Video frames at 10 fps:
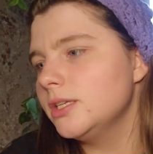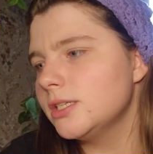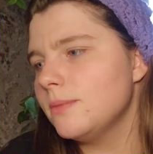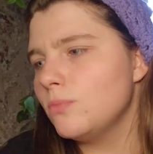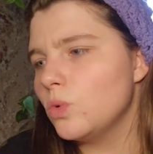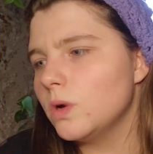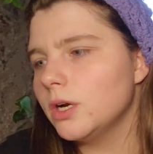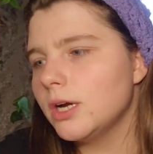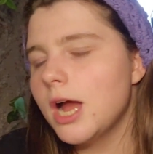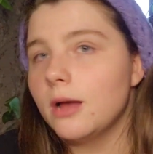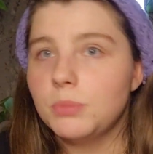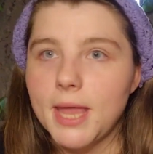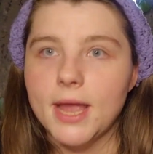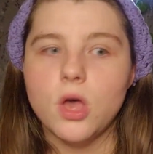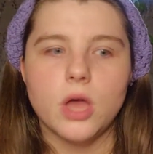some more
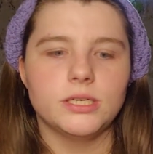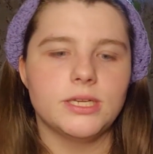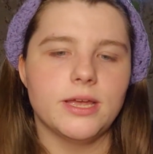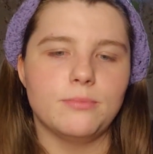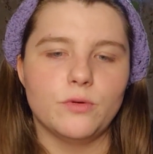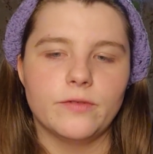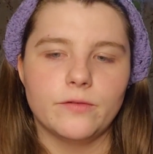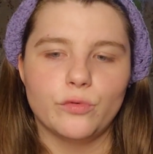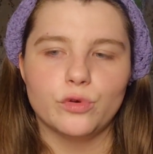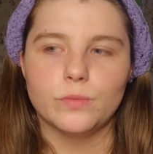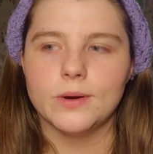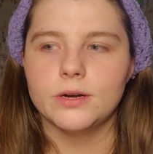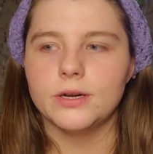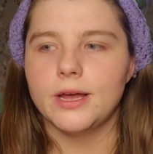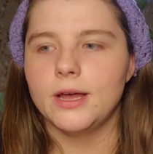plant content moving
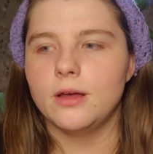forward.